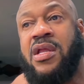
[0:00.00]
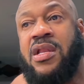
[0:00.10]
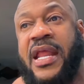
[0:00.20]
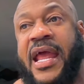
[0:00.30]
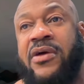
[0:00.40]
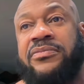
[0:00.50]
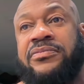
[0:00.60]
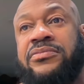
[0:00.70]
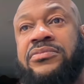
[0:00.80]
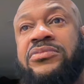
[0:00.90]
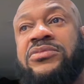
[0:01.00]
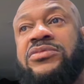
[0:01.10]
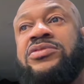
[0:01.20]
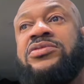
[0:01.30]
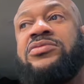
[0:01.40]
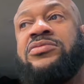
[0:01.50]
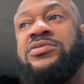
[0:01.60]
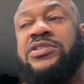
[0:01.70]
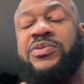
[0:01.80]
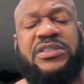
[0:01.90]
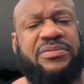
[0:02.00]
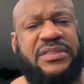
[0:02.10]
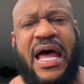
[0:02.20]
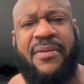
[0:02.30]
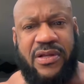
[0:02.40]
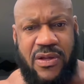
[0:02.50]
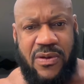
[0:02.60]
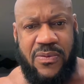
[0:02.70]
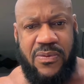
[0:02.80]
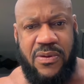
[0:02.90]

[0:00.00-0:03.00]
Now, this was some time ago.